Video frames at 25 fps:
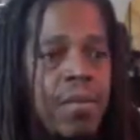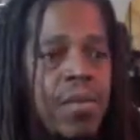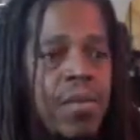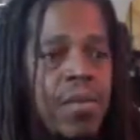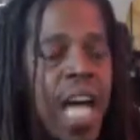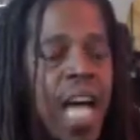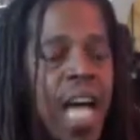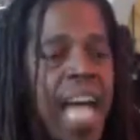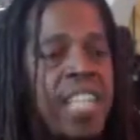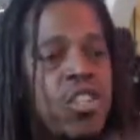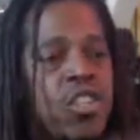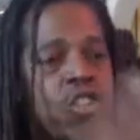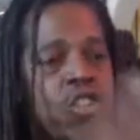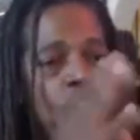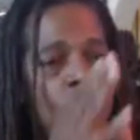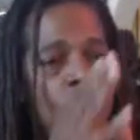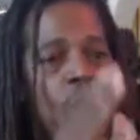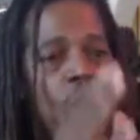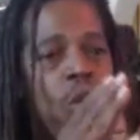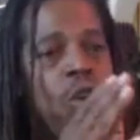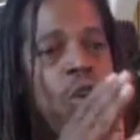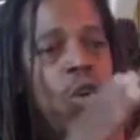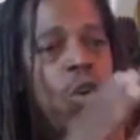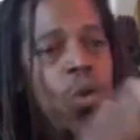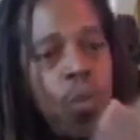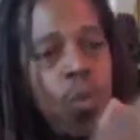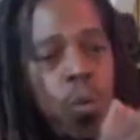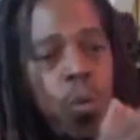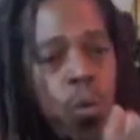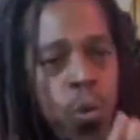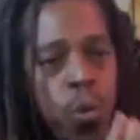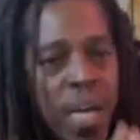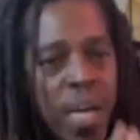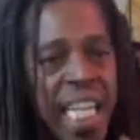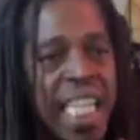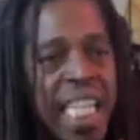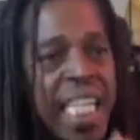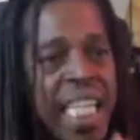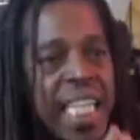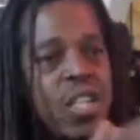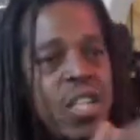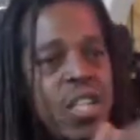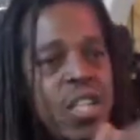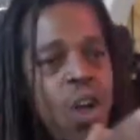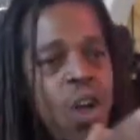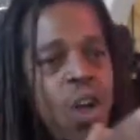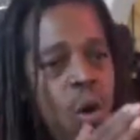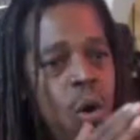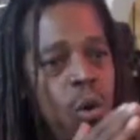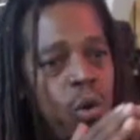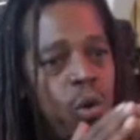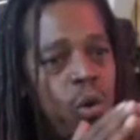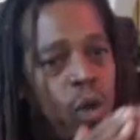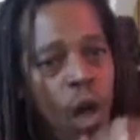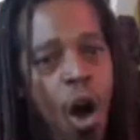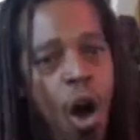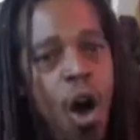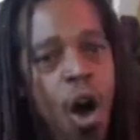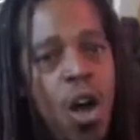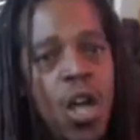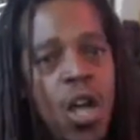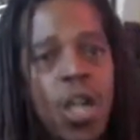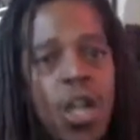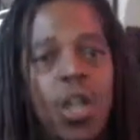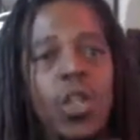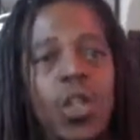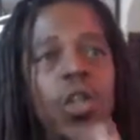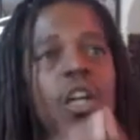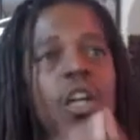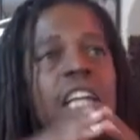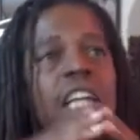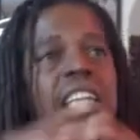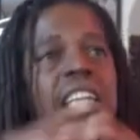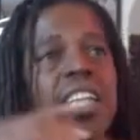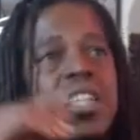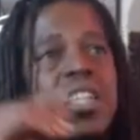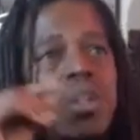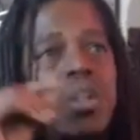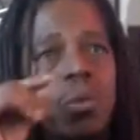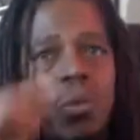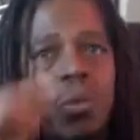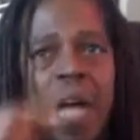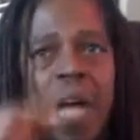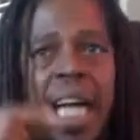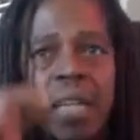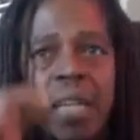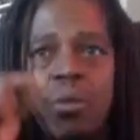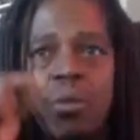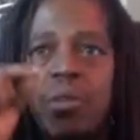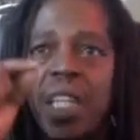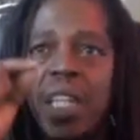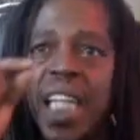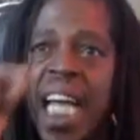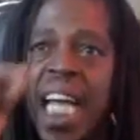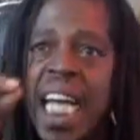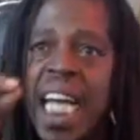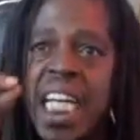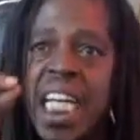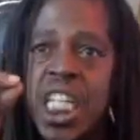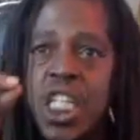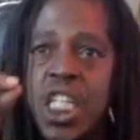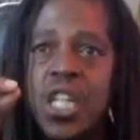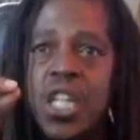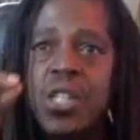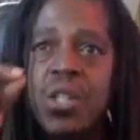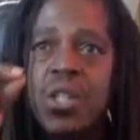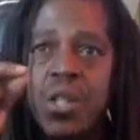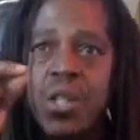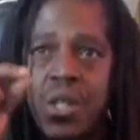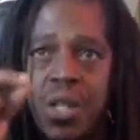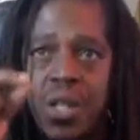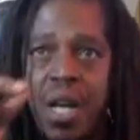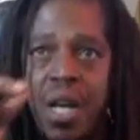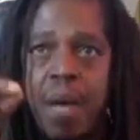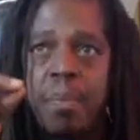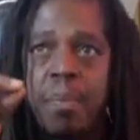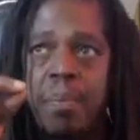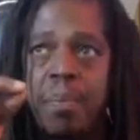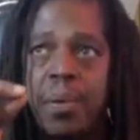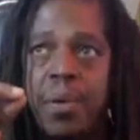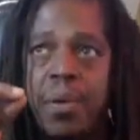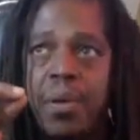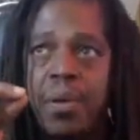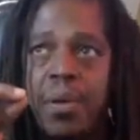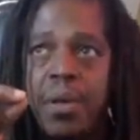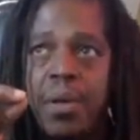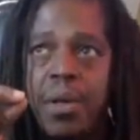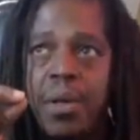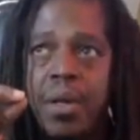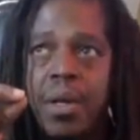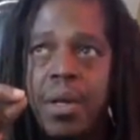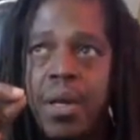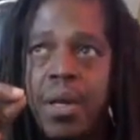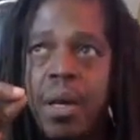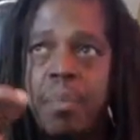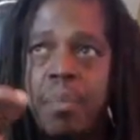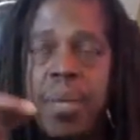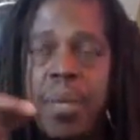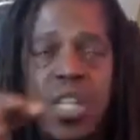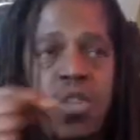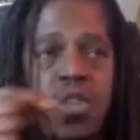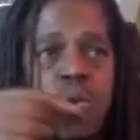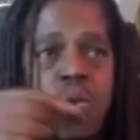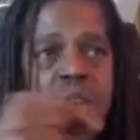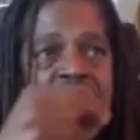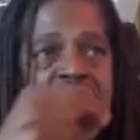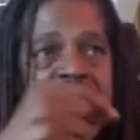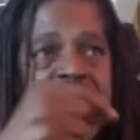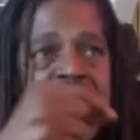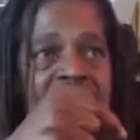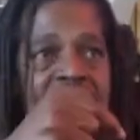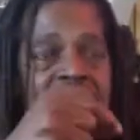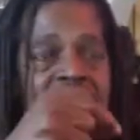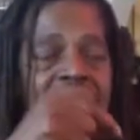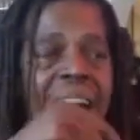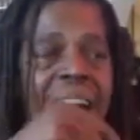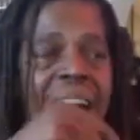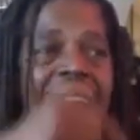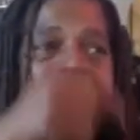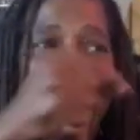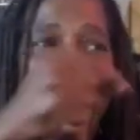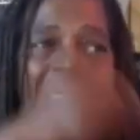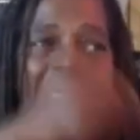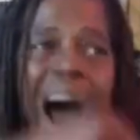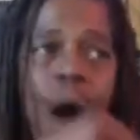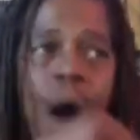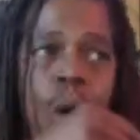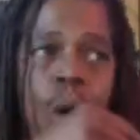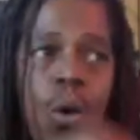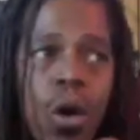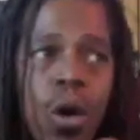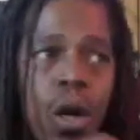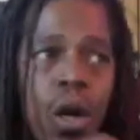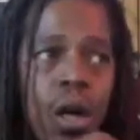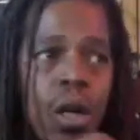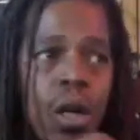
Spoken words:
And so we no longer look at the direct relationship between our